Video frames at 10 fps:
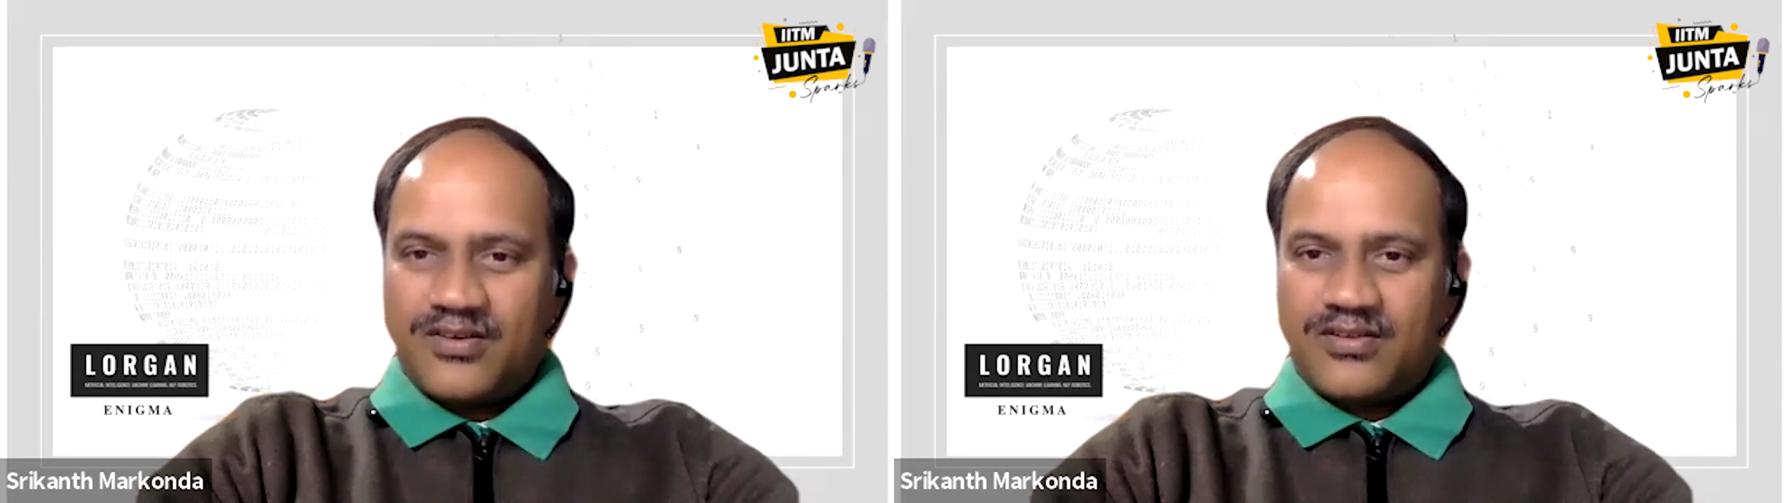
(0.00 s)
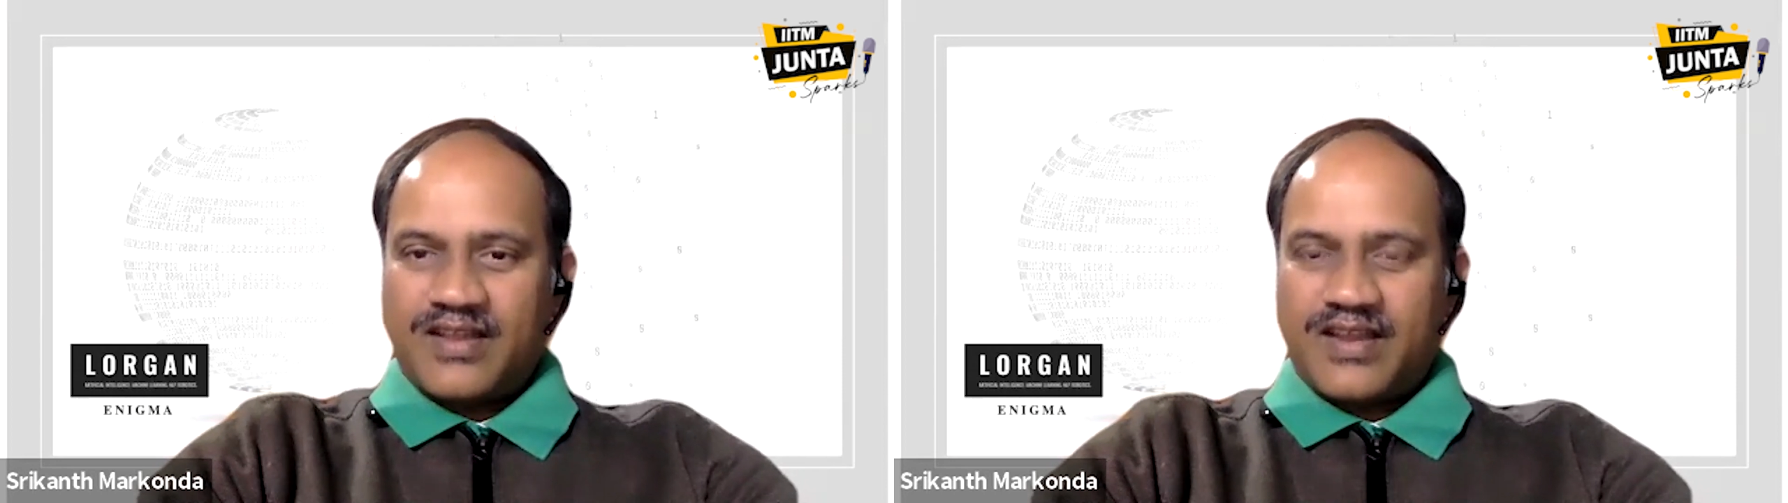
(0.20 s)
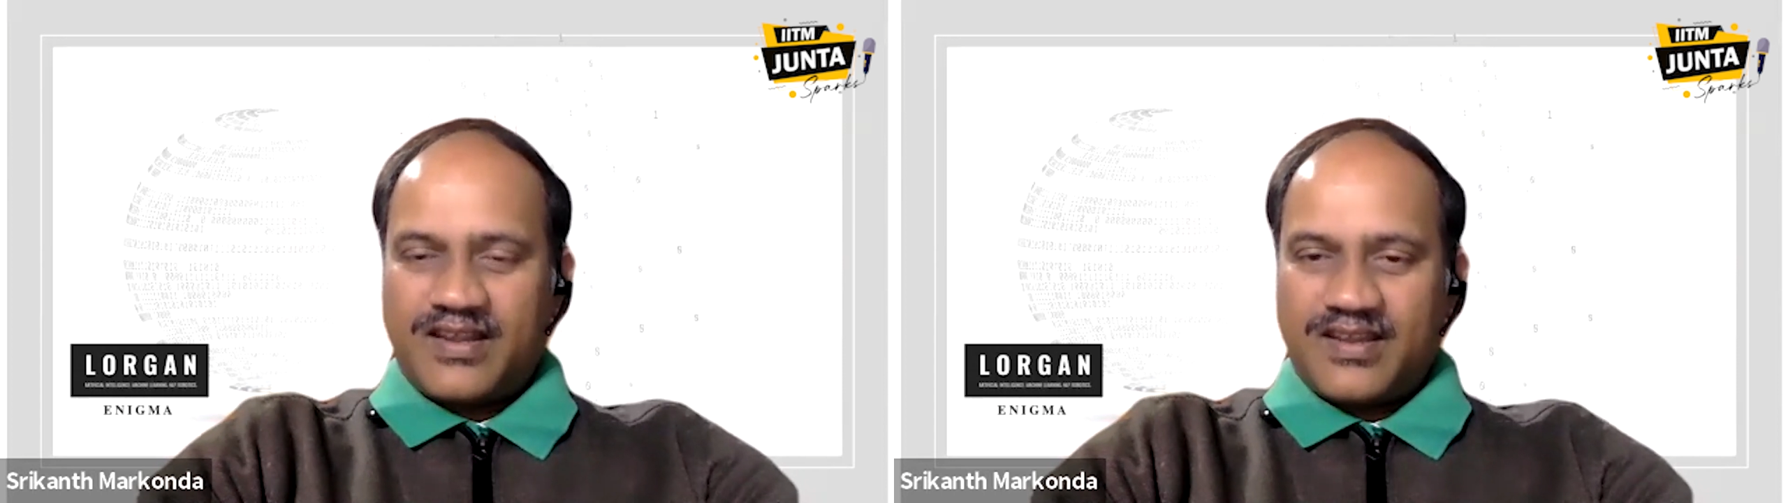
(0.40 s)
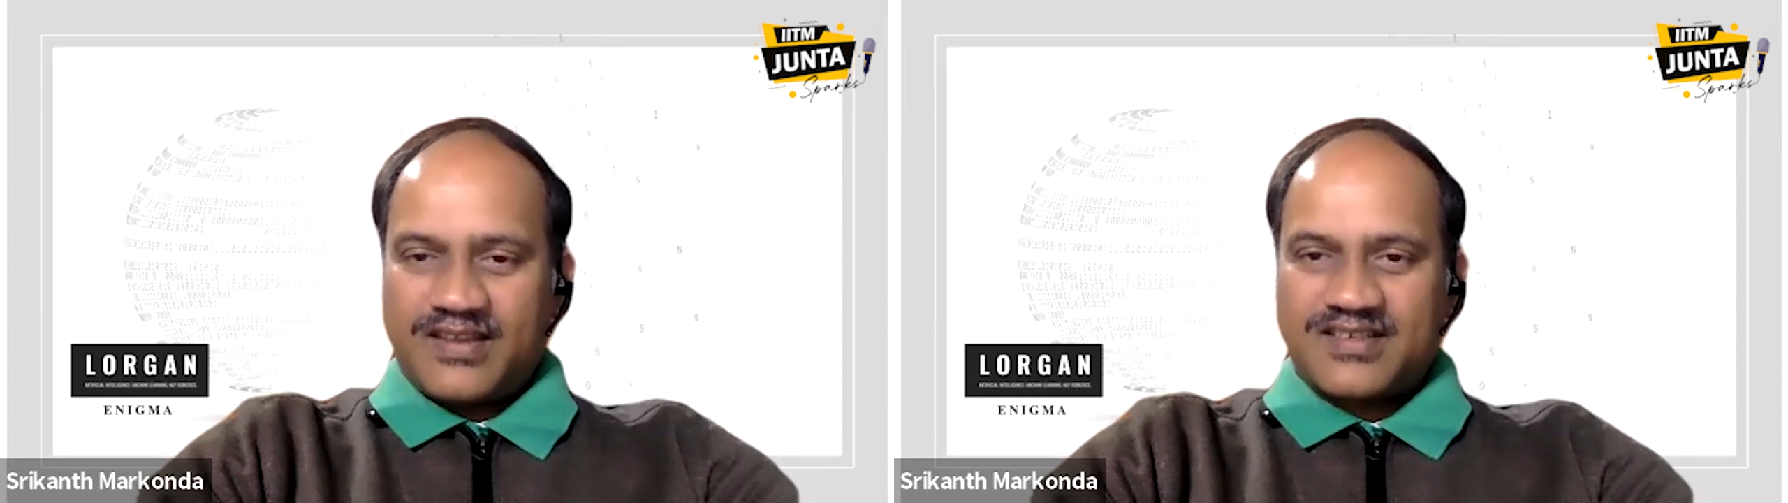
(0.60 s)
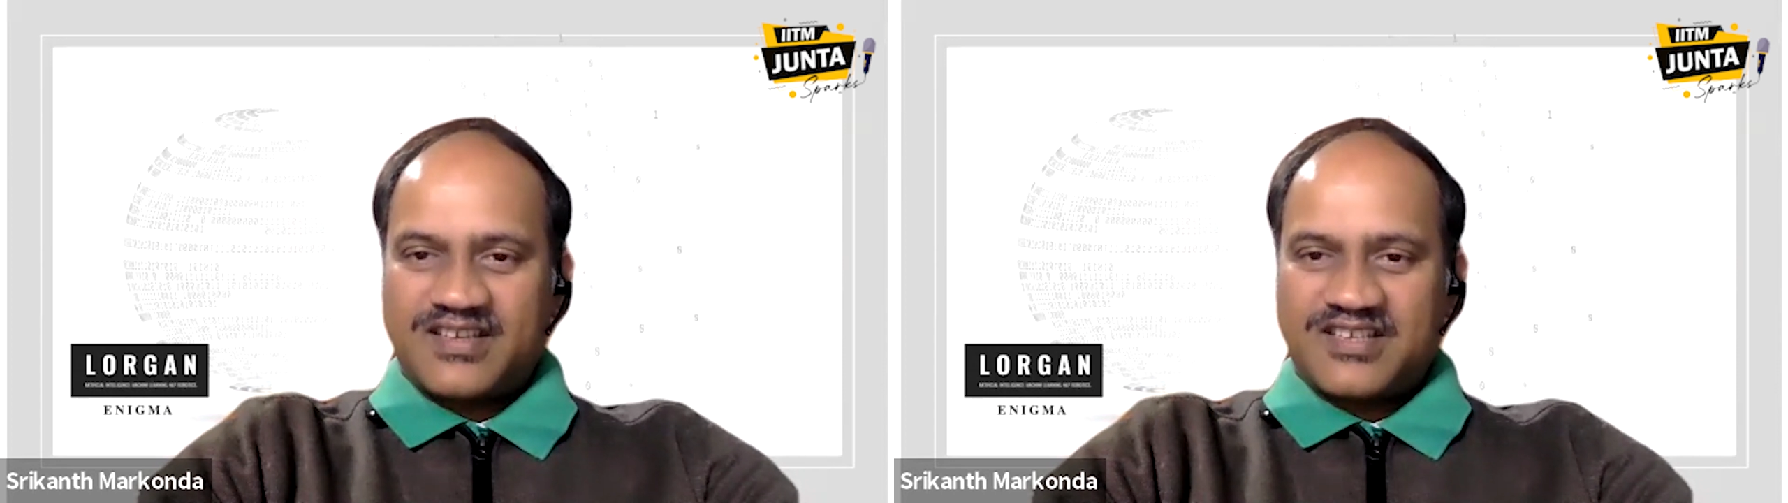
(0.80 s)
all the
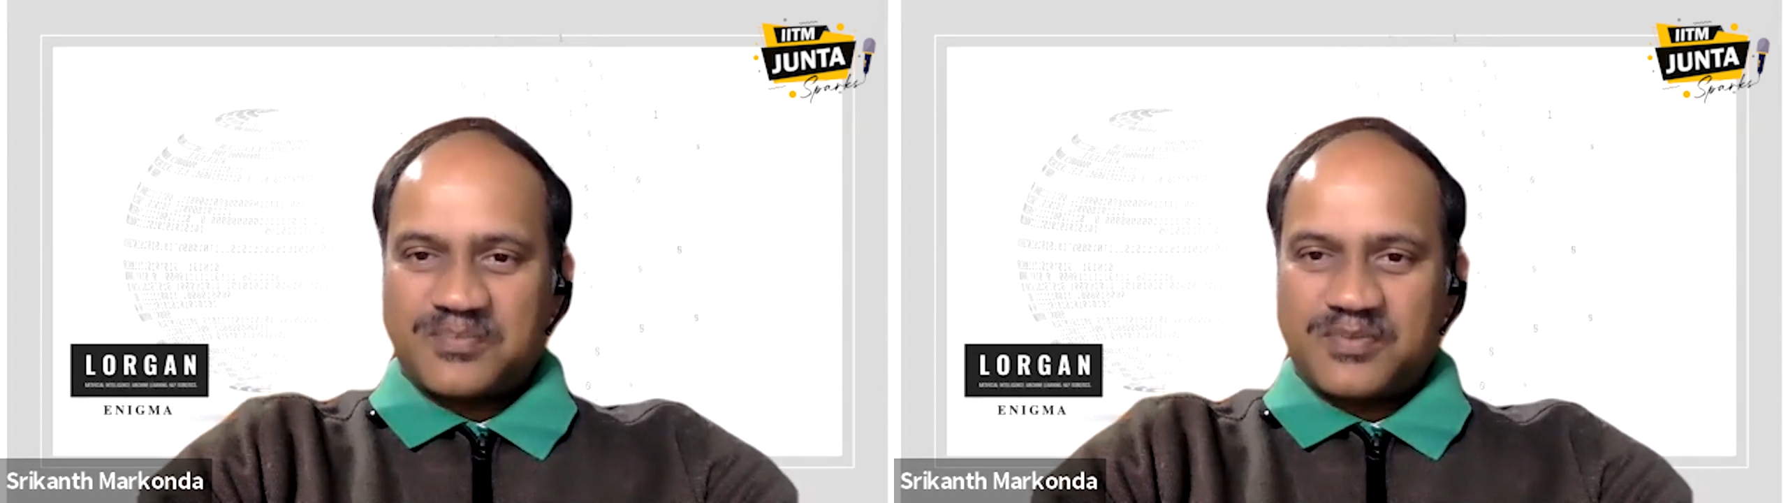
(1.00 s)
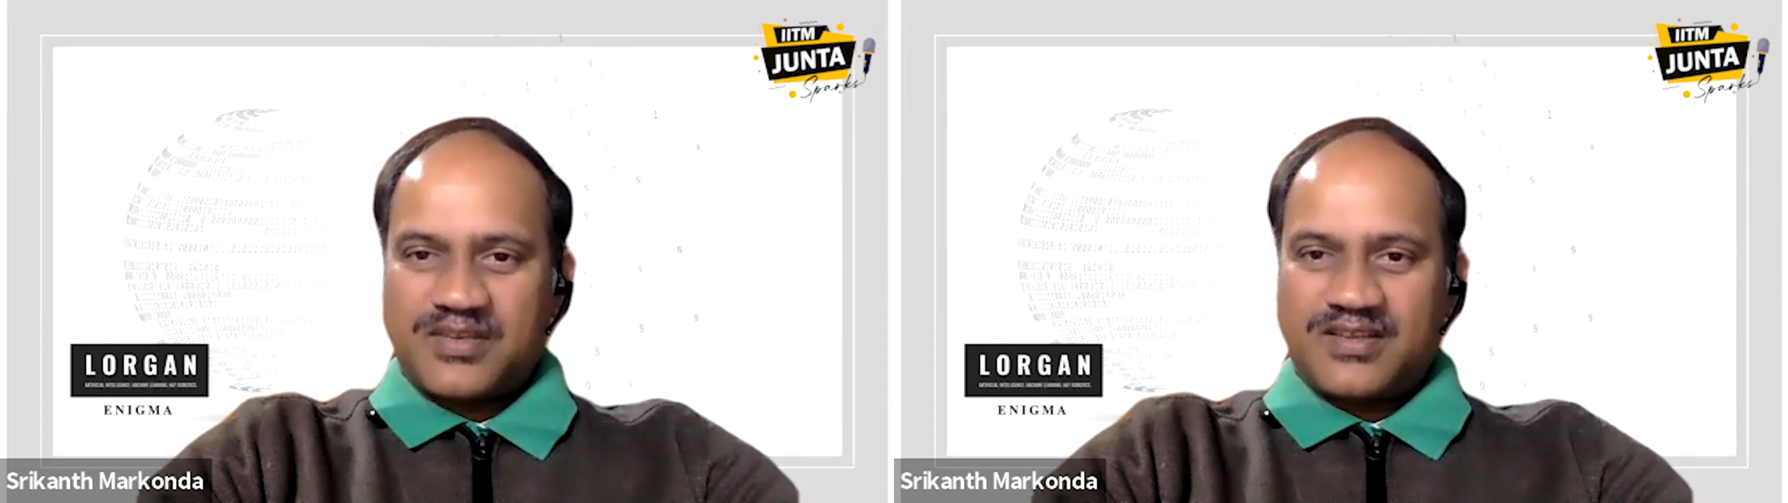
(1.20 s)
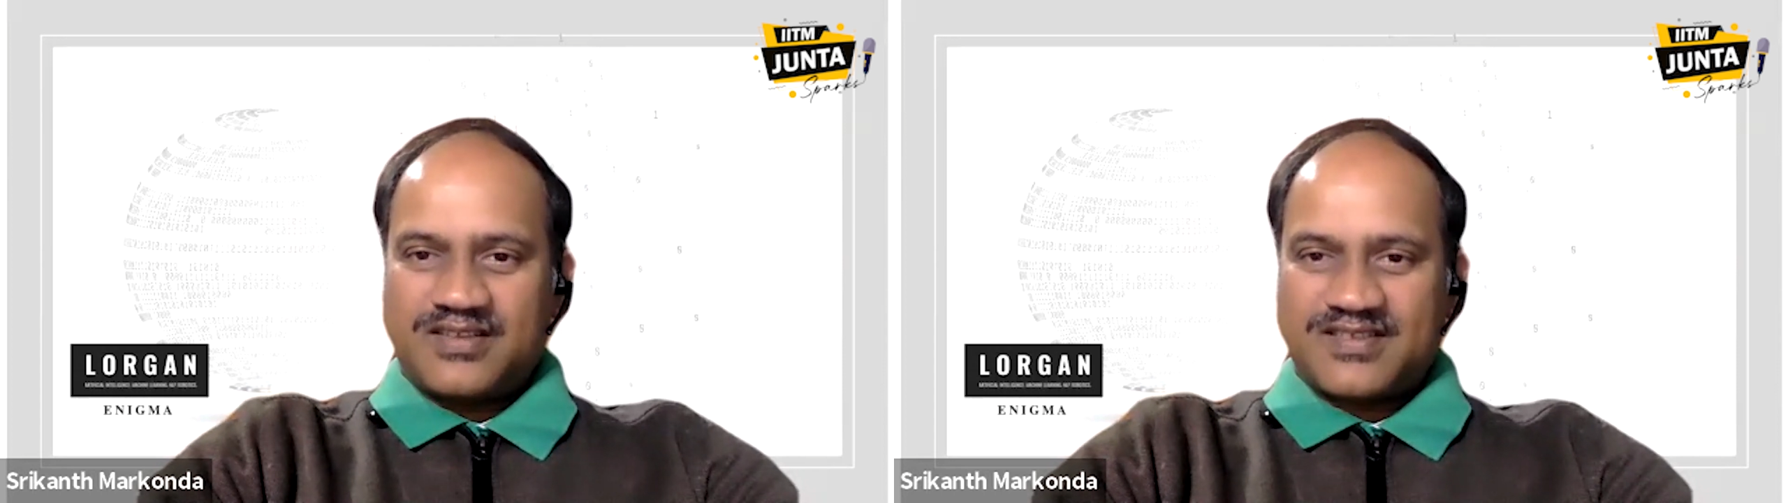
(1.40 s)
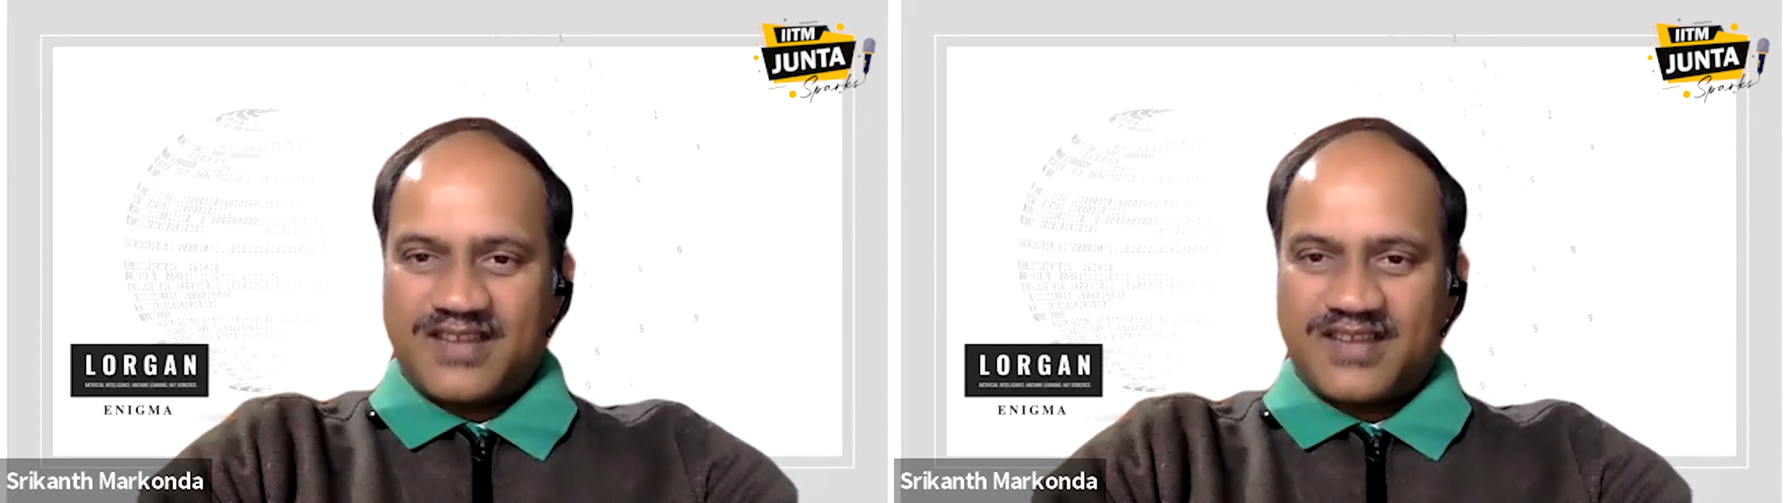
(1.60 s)
ideas and experience